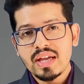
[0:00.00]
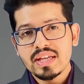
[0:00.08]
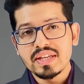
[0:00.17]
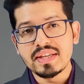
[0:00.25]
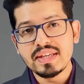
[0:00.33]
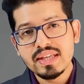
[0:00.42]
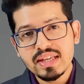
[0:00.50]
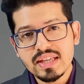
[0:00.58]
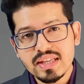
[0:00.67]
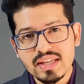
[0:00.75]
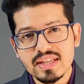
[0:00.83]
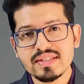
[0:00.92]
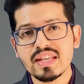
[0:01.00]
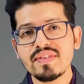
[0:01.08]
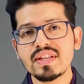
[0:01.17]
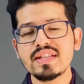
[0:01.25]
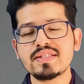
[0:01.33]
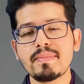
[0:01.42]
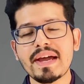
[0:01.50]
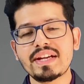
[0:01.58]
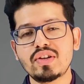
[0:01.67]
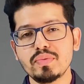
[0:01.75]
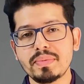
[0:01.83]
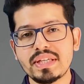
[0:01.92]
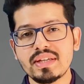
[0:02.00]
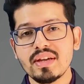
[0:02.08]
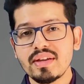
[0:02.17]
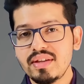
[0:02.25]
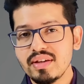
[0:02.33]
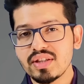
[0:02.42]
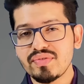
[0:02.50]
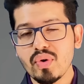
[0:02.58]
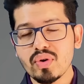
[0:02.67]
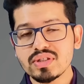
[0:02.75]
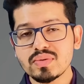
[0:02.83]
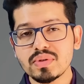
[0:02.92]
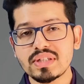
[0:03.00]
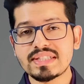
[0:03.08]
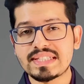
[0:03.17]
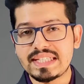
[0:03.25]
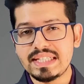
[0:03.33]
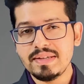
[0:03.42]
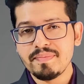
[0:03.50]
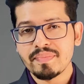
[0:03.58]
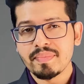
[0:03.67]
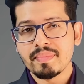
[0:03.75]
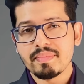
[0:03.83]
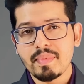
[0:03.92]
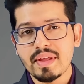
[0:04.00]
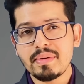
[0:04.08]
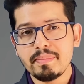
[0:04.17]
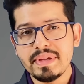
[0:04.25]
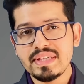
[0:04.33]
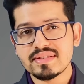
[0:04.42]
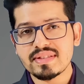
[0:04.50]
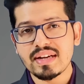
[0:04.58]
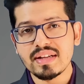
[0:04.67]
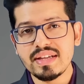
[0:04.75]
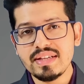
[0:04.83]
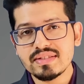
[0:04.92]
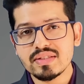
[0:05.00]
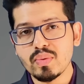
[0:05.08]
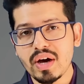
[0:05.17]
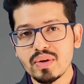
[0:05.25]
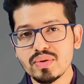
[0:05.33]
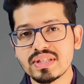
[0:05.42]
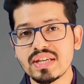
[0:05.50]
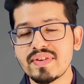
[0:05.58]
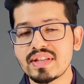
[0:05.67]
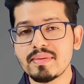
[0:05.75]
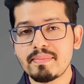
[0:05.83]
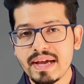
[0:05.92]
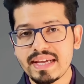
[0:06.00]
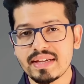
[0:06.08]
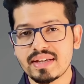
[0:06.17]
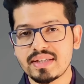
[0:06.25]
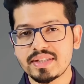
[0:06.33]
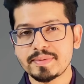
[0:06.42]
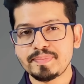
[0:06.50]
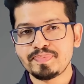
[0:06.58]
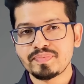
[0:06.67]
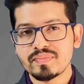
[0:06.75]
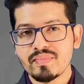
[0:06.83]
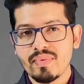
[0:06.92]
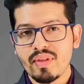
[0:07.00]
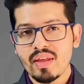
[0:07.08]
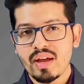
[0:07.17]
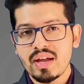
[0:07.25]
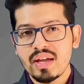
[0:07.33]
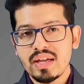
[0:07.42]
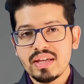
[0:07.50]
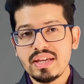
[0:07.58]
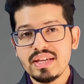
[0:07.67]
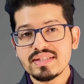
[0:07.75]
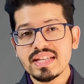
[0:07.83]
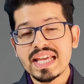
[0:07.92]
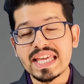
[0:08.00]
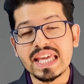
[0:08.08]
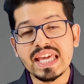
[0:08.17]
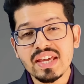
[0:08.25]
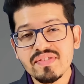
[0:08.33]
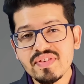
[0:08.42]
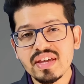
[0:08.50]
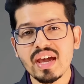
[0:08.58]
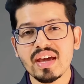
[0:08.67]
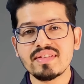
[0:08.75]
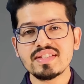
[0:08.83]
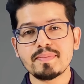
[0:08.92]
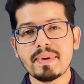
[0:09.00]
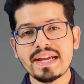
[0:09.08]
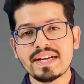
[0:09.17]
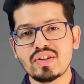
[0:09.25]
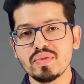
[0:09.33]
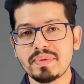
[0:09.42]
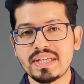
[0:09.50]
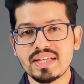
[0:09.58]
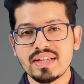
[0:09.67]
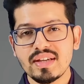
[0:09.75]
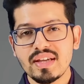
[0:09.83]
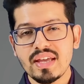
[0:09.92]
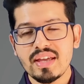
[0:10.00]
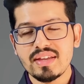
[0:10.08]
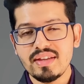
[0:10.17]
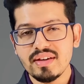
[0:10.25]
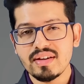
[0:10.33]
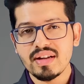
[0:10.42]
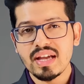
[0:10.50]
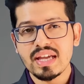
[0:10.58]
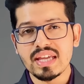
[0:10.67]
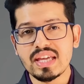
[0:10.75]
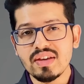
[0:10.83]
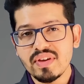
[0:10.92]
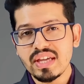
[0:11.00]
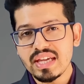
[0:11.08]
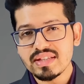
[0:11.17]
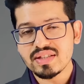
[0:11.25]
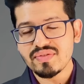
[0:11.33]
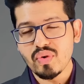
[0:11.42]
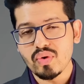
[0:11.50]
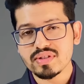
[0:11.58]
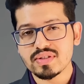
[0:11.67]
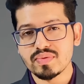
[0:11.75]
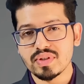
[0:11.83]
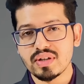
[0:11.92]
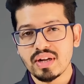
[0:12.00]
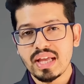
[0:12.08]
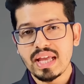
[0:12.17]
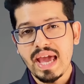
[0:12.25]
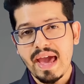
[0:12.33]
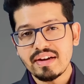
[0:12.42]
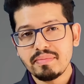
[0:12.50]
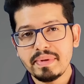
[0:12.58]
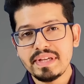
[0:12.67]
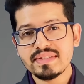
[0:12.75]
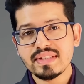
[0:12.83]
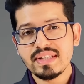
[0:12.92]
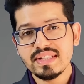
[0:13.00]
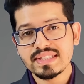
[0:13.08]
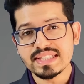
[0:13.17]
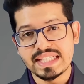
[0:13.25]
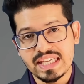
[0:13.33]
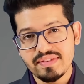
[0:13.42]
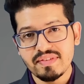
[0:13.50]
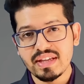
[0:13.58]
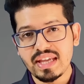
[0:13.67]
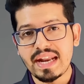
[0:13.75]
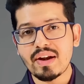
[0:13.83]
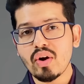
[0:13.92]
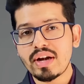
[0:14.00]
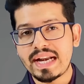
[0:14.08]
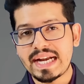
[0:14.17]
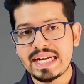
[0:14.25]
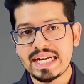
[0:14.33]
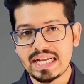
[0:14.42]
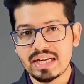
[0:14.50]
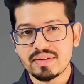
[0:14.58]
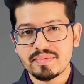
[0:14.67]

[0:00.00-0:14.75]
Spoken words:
He is giving this bike to me. Here the focus word is he. That means that he is the one who's giving the bike. He is giving this bike to me. Here, giving is the focus word and it means that he's giving and not lending.